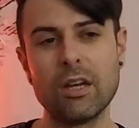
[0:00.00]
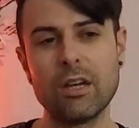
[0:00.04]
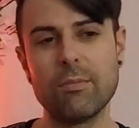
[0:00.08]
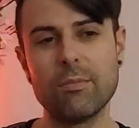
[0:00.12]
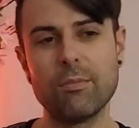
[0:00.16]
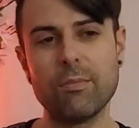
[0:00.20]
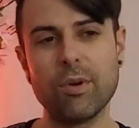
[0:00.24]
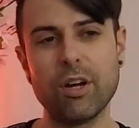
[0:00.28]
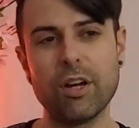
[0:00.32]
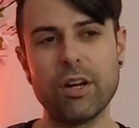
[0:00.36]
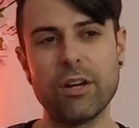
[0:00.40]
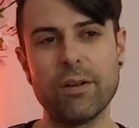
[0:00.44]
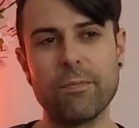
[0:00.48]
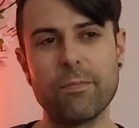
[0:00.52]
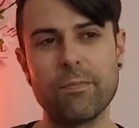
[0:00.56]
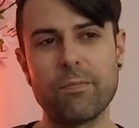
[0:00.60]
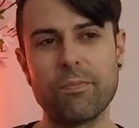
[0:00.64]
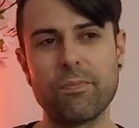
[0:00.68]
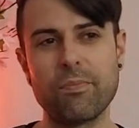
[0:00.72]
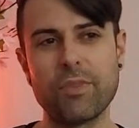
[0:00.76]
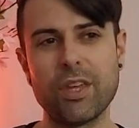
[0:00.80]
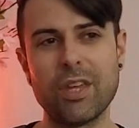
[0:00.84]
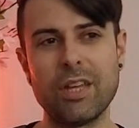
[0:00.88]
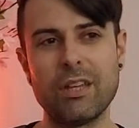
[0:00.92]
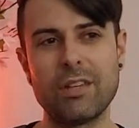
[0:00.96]
but
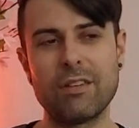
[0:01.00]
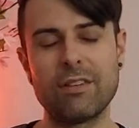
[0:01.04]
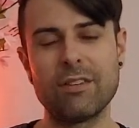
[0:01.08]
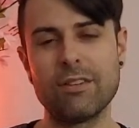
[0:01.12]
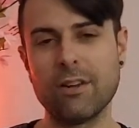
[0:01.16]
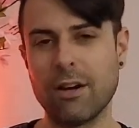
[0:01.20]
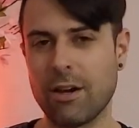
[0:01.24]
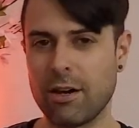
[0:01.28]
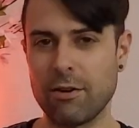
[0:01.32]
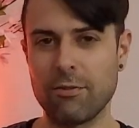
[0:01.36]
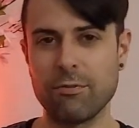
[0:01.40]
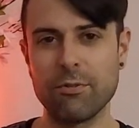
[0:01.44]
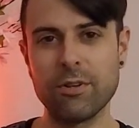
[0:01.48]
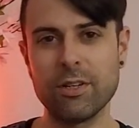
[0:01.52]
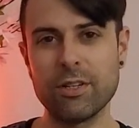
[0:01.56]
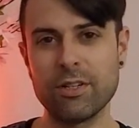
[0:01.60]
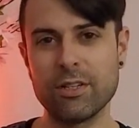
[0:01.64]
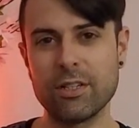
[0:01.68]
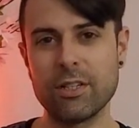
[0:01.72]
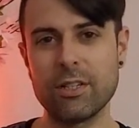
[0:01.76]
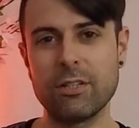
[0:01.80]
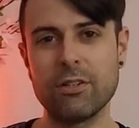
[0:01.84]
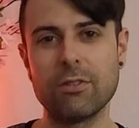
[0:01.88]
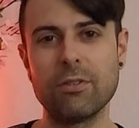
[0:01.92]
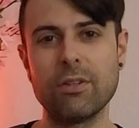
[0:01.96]
it's not
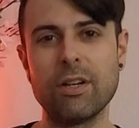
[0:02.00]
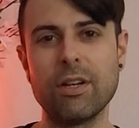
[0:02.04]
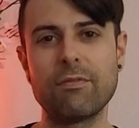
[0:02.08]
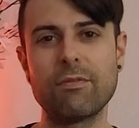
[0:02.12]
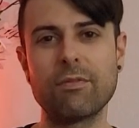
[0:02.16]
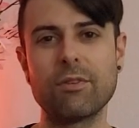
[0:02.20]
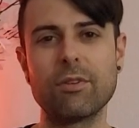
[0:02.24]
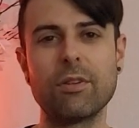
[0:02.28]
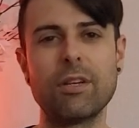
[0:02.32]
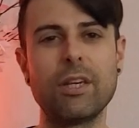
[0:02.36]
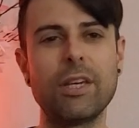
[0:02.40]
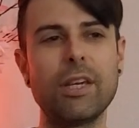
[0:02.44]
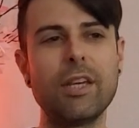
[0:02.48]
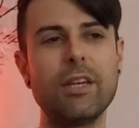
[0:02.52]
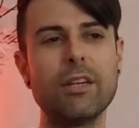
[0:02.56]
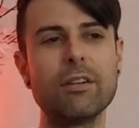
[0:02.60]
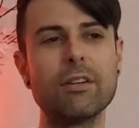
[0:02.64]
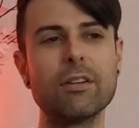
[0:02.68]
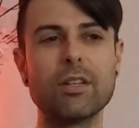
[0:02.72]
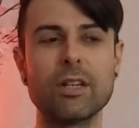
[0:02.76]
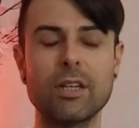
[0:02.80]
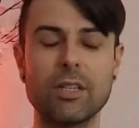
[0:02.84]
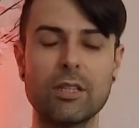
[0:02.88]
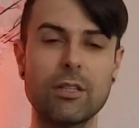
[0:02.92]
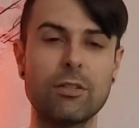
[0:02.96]
really. You're never
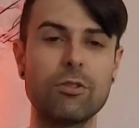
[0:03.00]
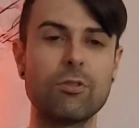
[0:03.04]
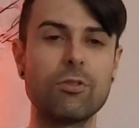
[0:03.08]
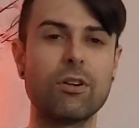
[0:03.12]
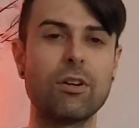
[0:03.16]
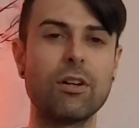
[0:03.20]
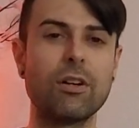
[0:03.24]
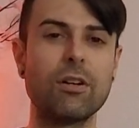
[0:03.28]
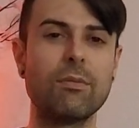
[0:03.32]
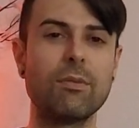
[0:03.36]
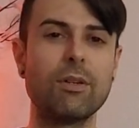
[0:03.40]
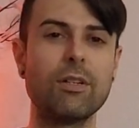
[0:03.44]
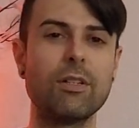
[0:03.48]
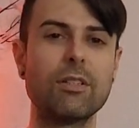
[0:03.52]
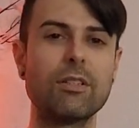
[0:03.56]
healing the trauma.